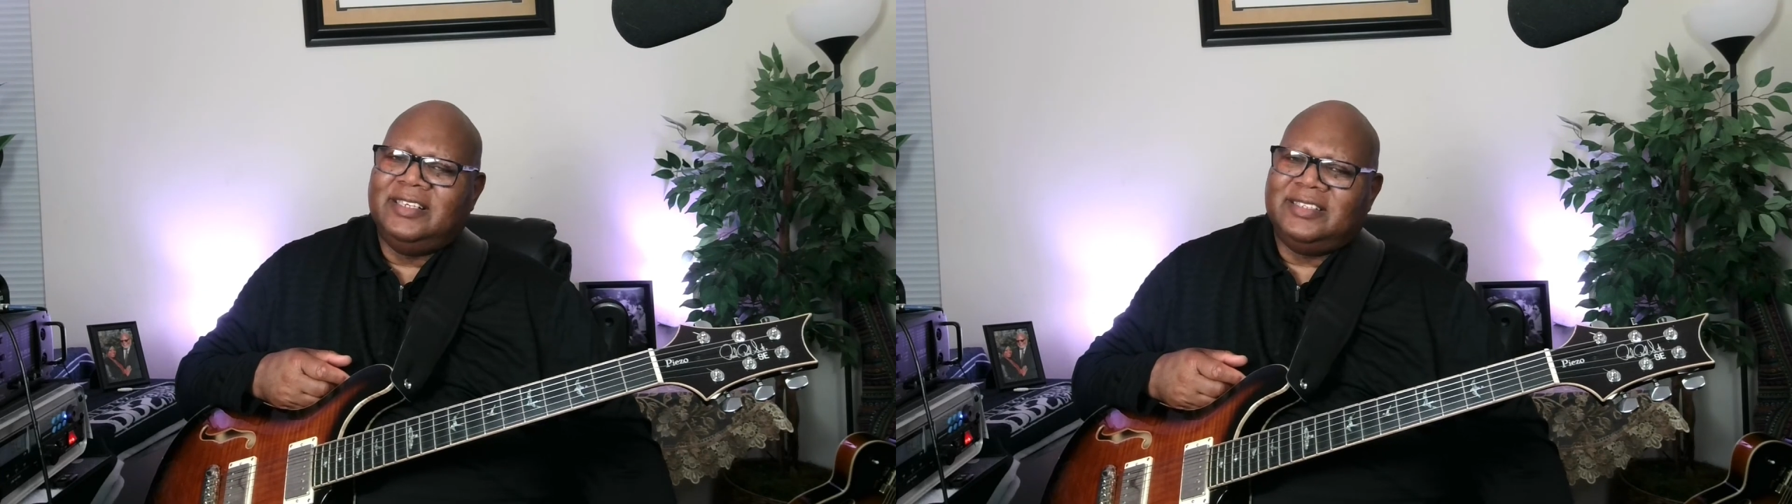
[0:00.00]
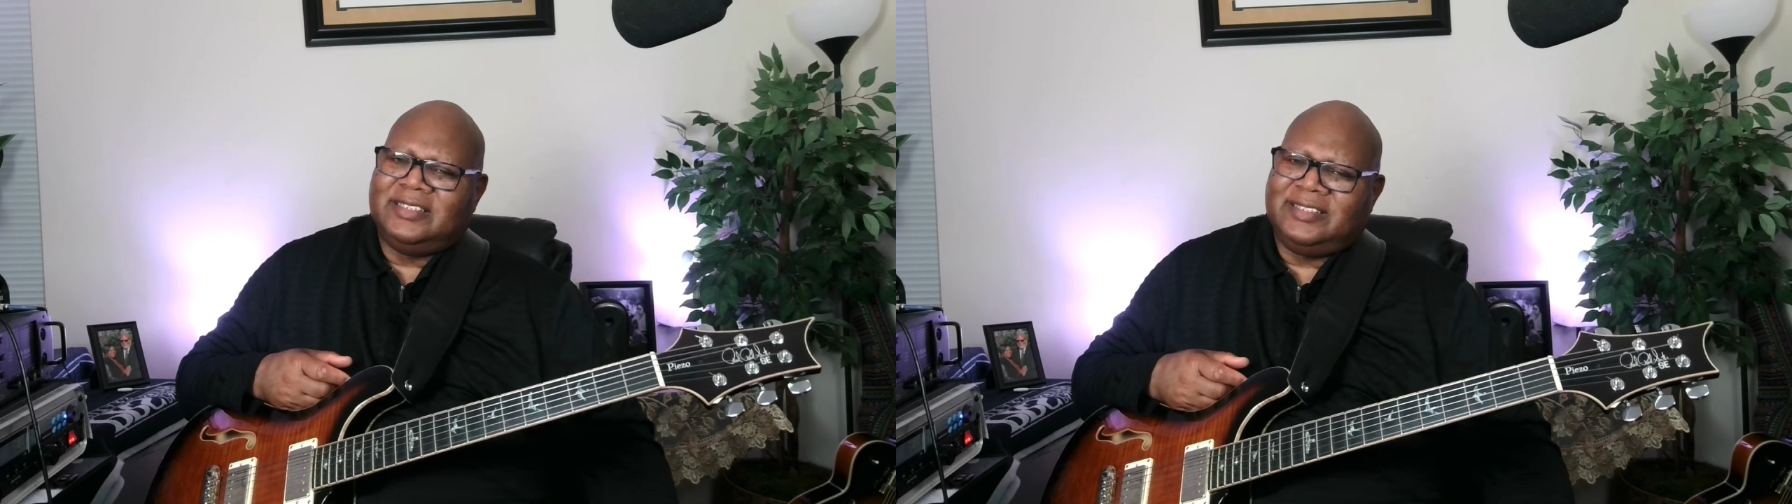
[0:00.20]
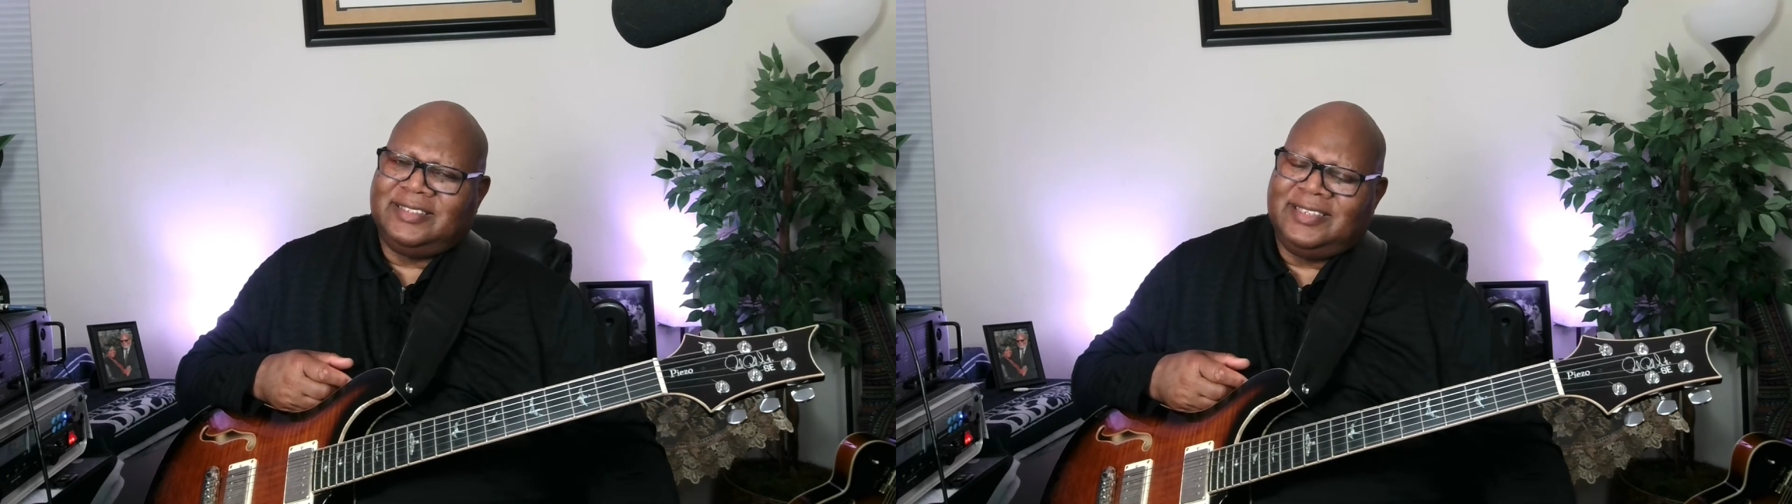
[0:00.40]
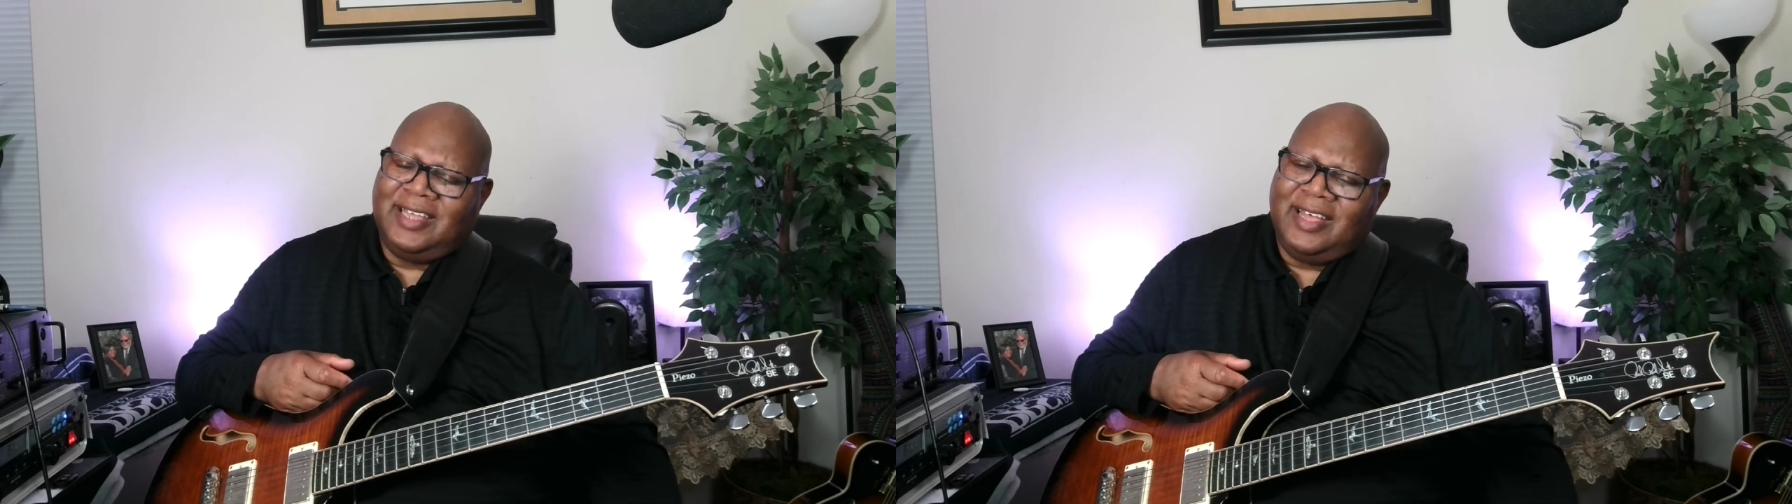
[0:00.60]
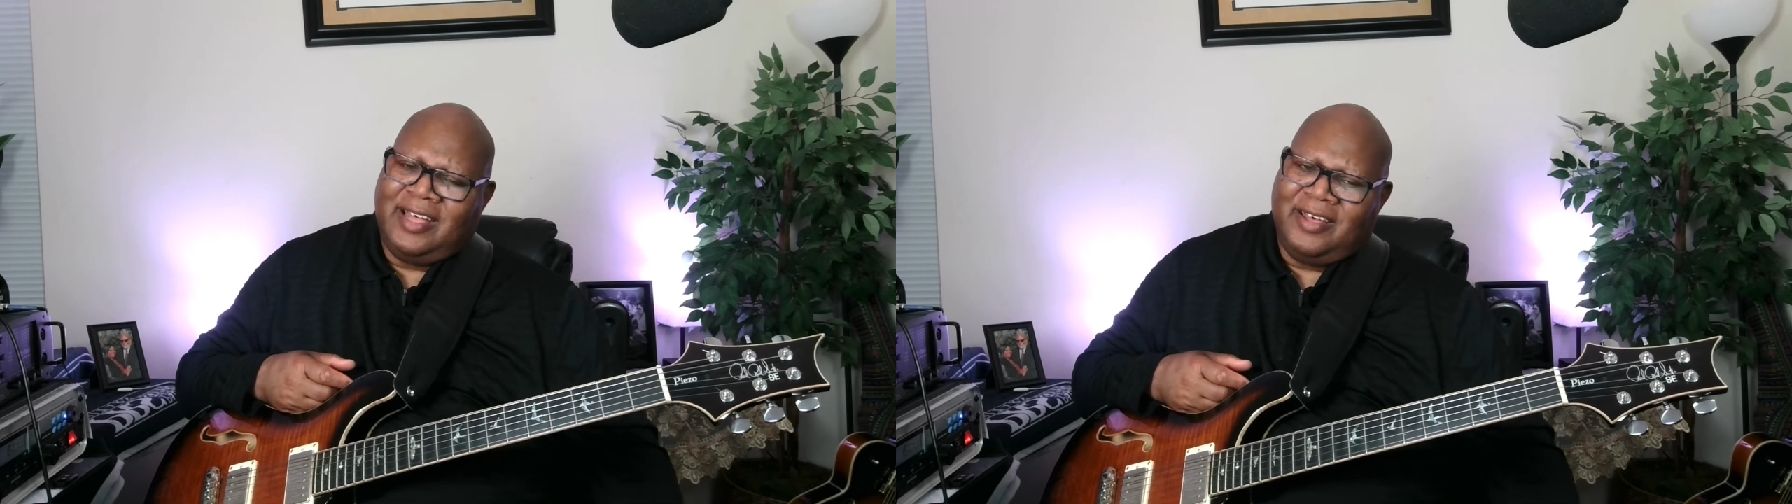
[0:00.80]

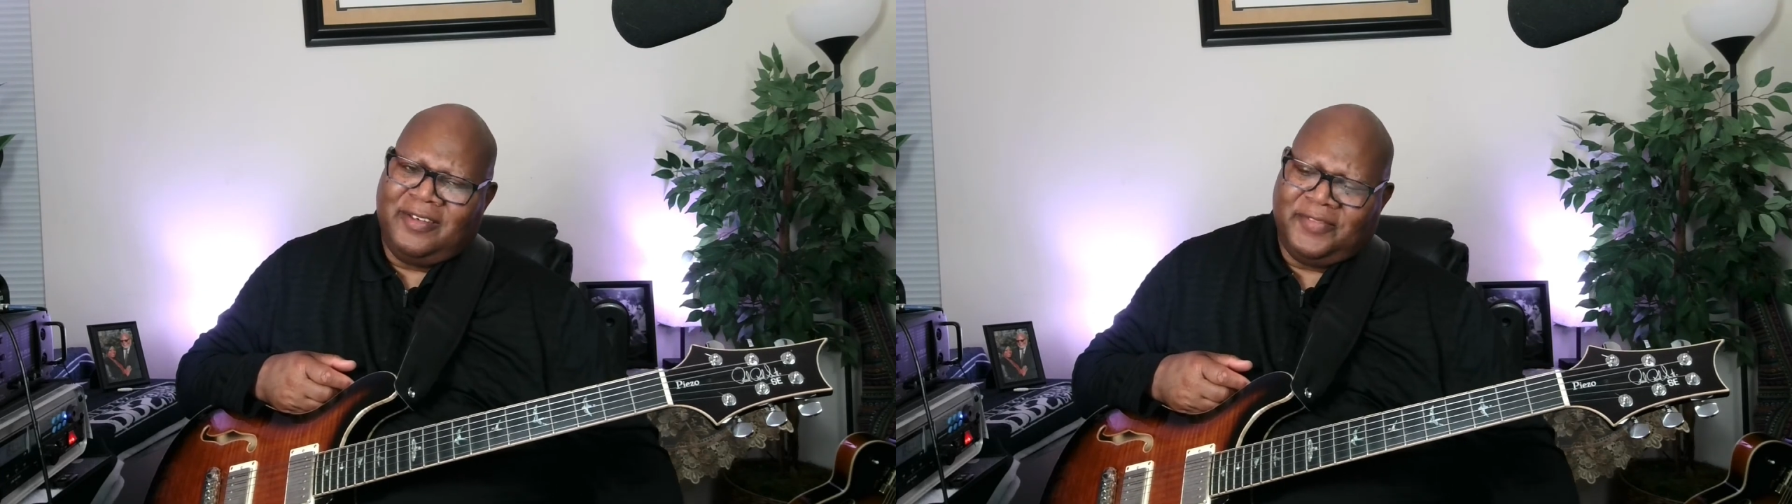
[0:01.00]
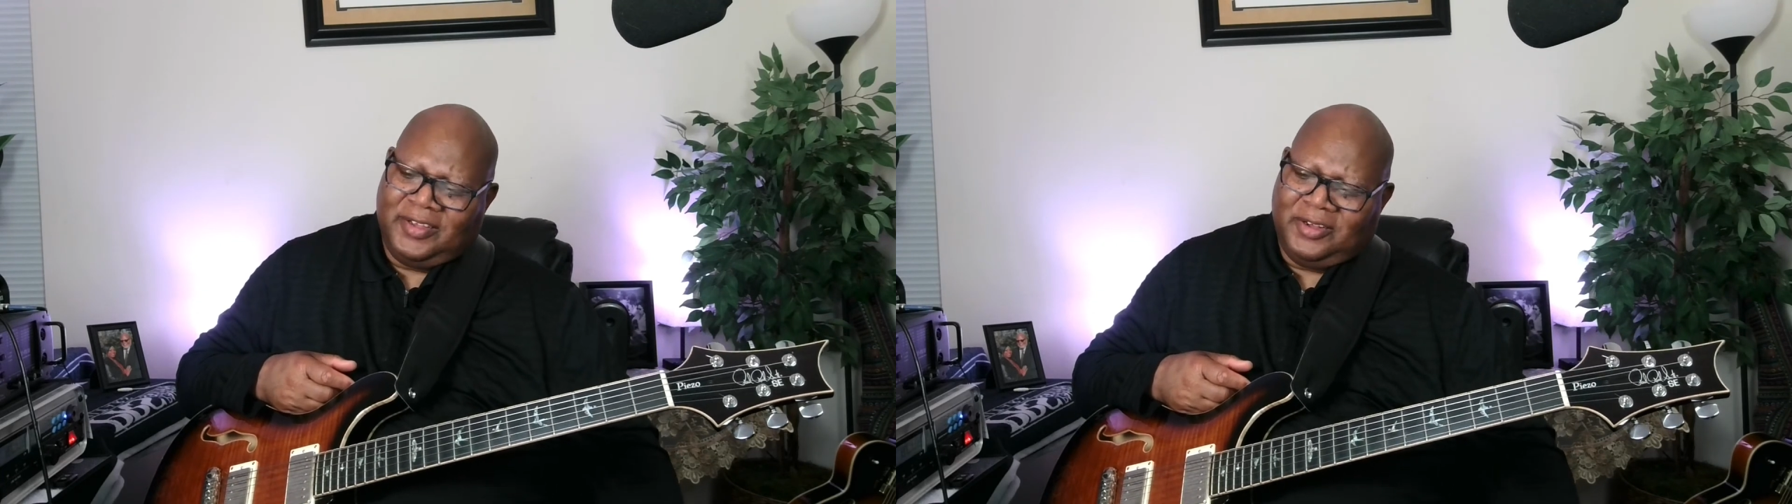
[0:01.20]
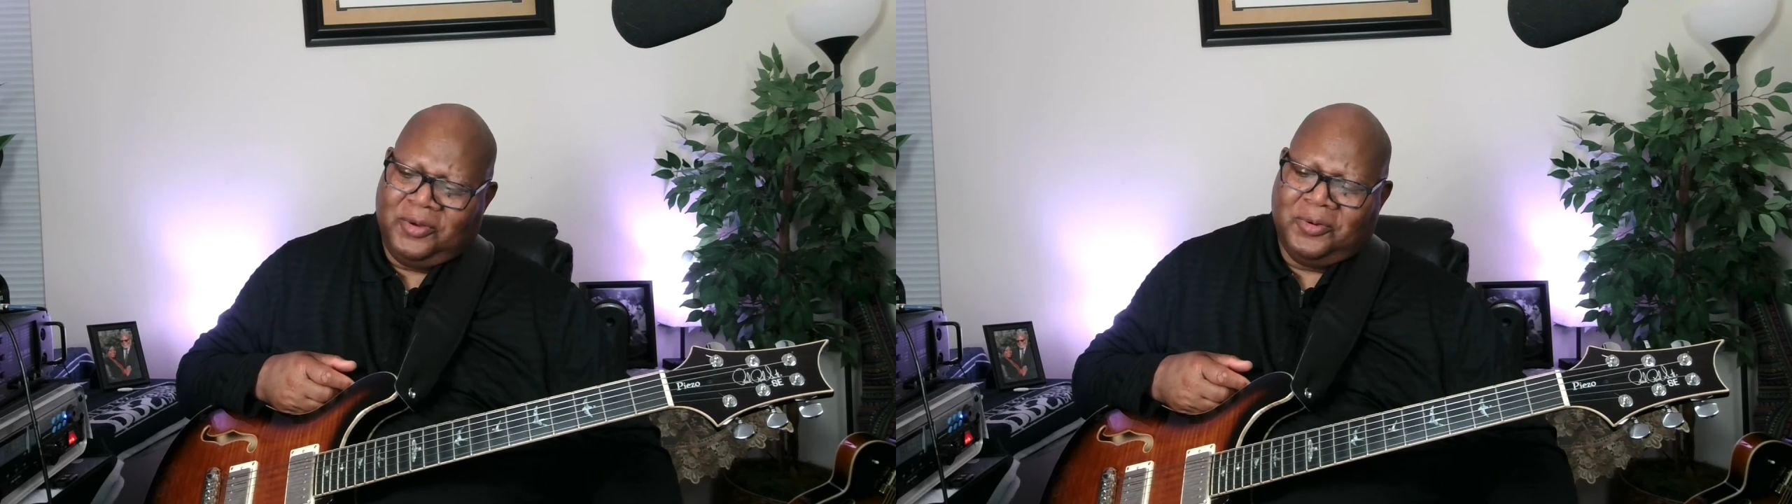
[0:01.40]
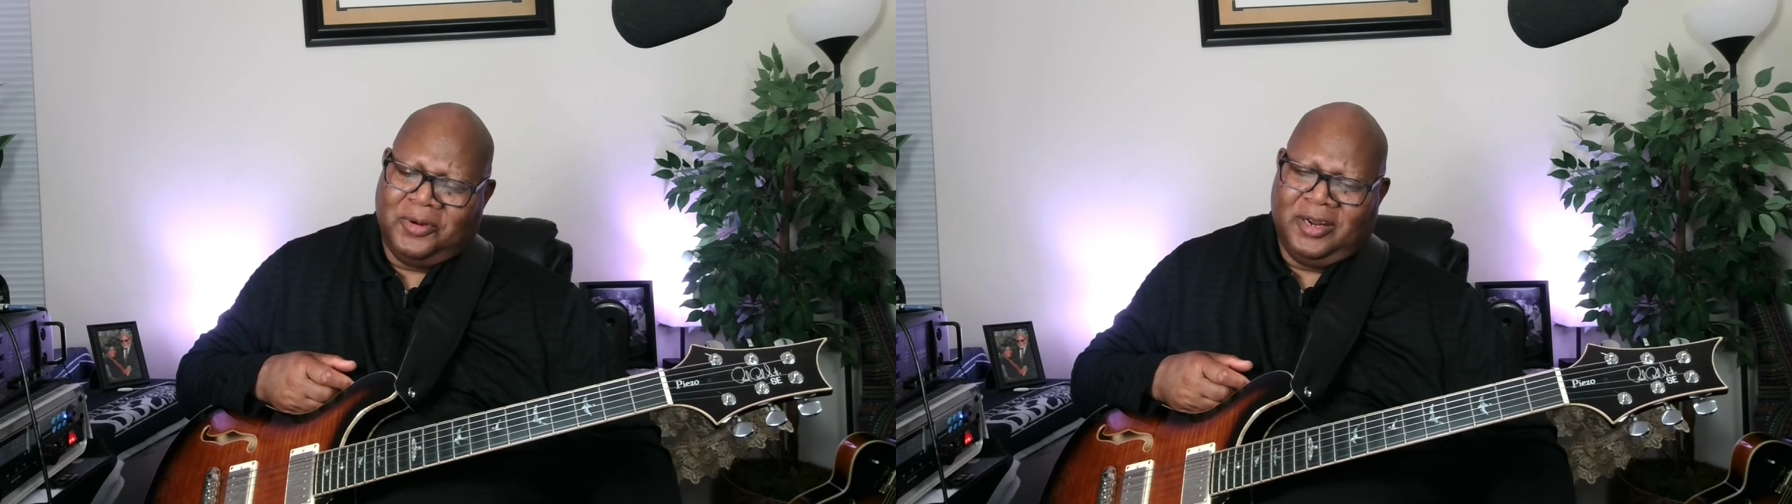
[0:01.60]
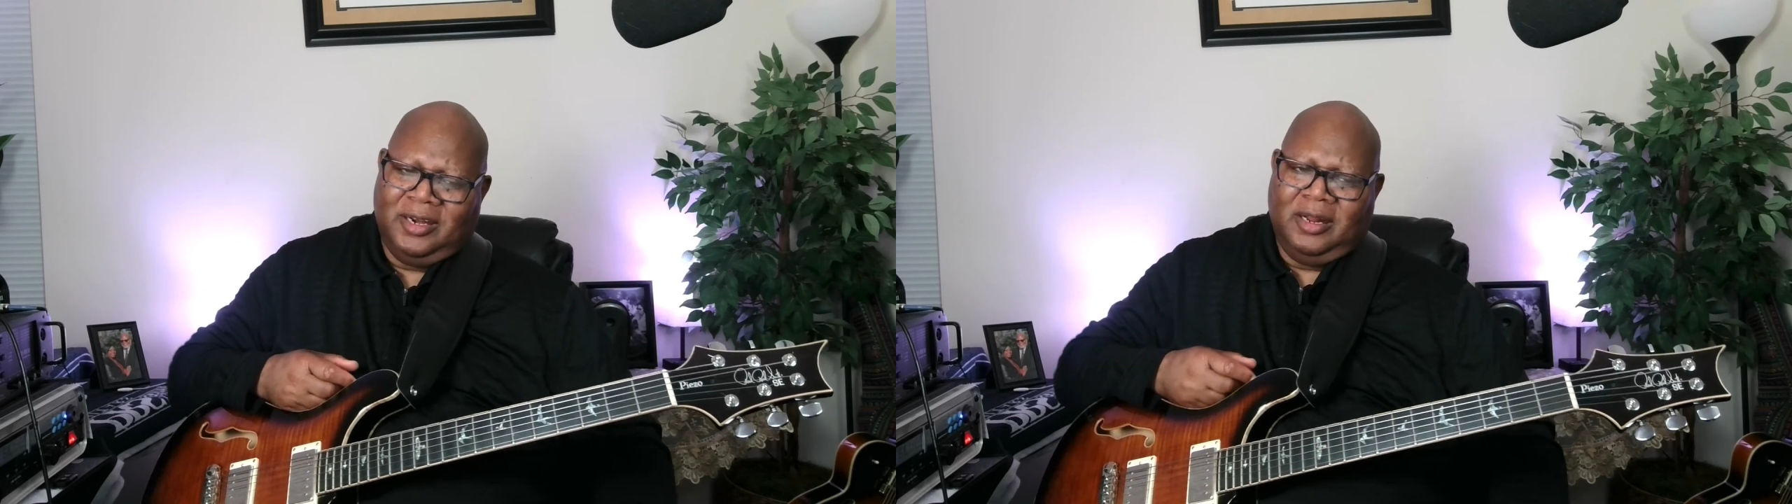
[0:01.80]
7 chord.